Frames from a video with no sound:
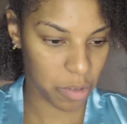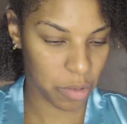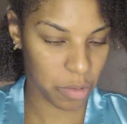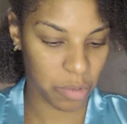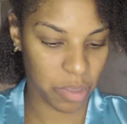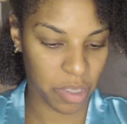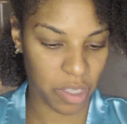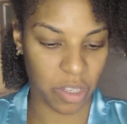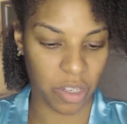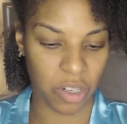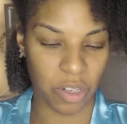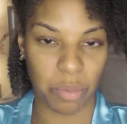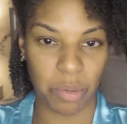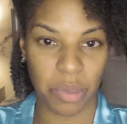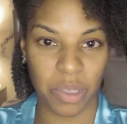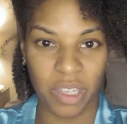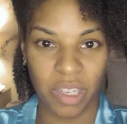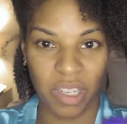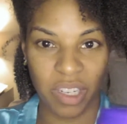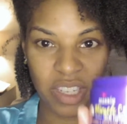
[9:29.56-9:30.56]
We're gonna
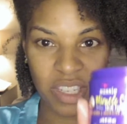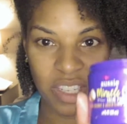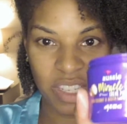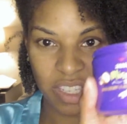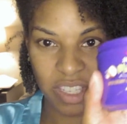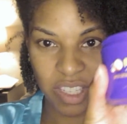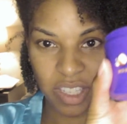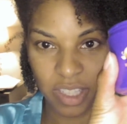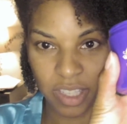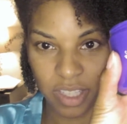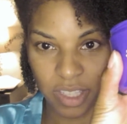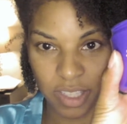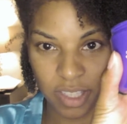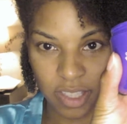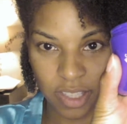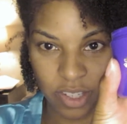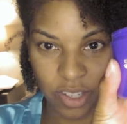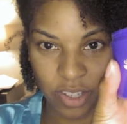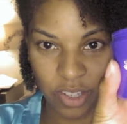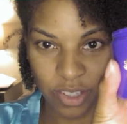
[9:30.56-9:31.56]
put
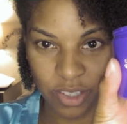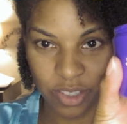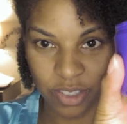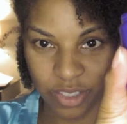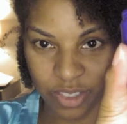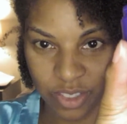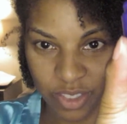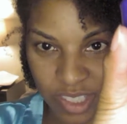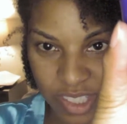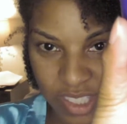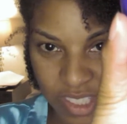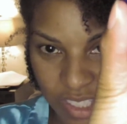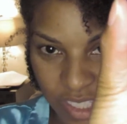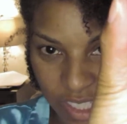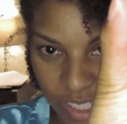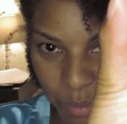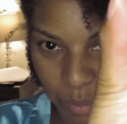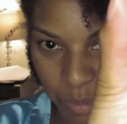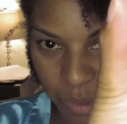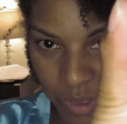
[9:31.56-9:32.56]
curls, what's the
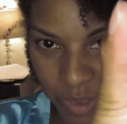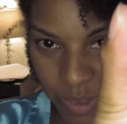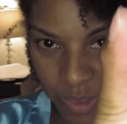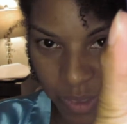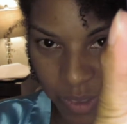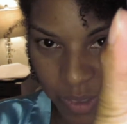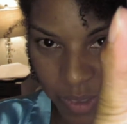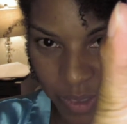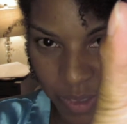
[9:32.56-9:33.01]
name on?